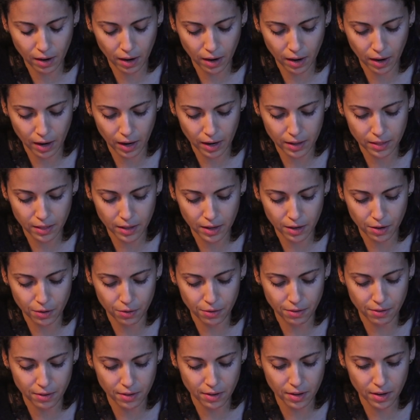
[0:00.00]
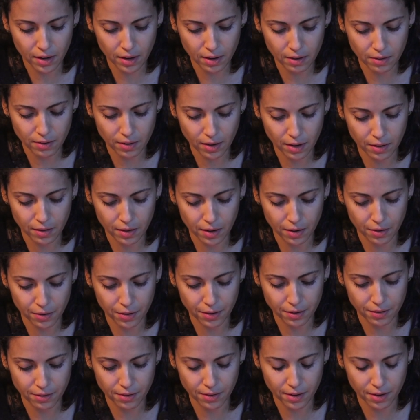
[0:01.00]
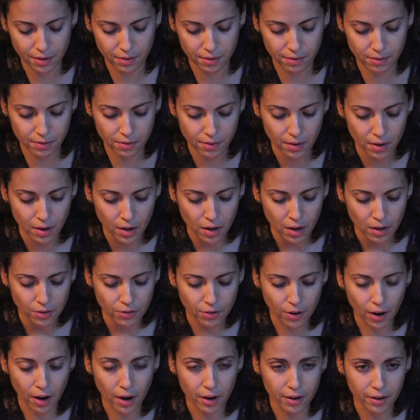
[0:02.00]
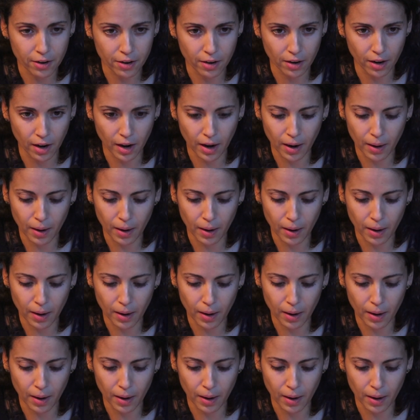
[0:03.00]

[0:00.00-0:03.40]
at the OECD is that there is this talk